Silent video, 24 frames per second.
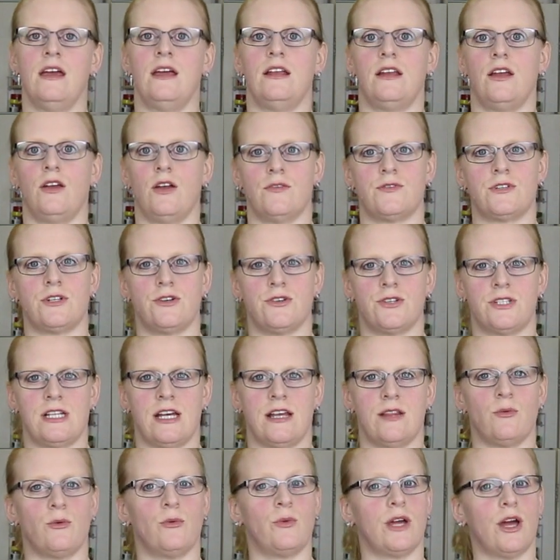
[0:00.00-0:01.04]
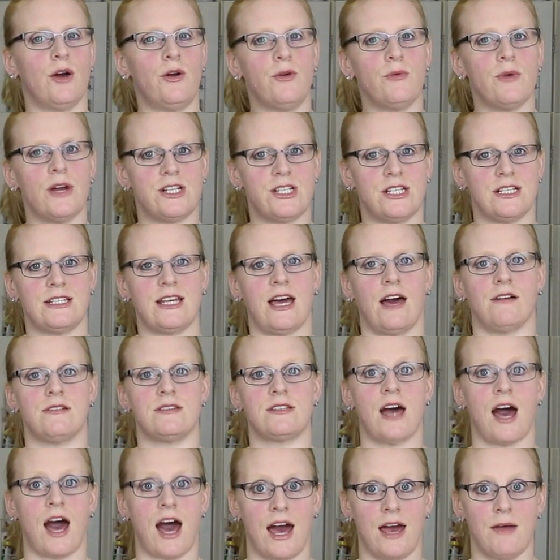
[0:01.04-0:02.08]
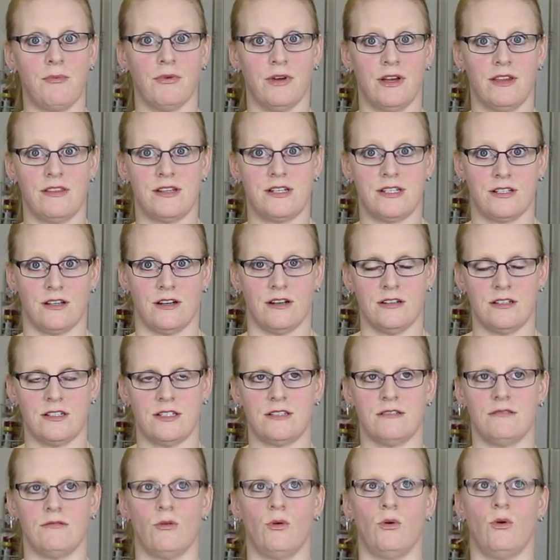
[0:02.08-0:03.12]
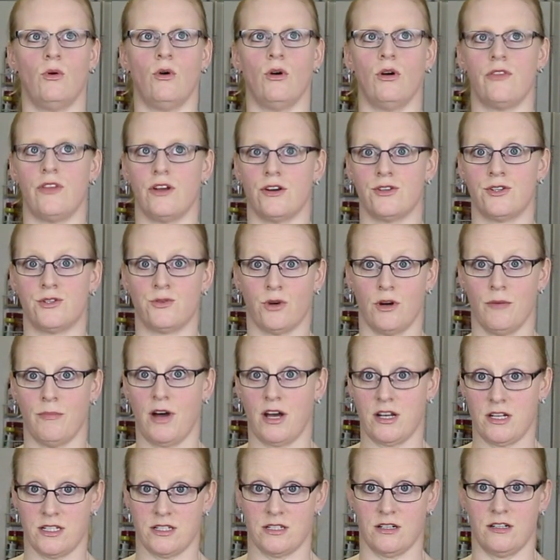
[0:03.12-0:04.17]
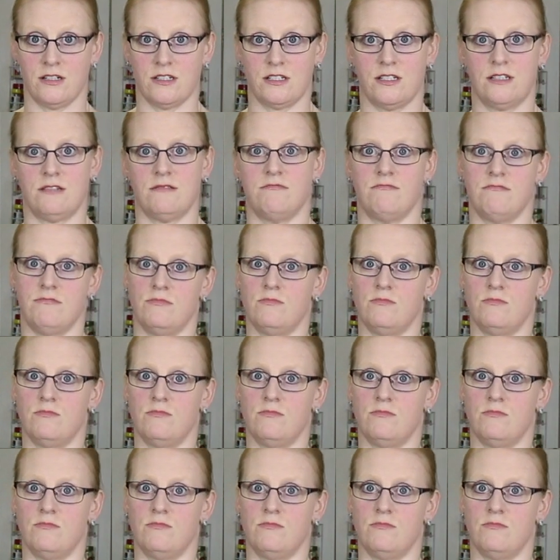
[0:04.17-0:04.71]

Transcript: Now you have to understand that when we go to Reggie's house, I bring the desserts, or they're store-bought desserts.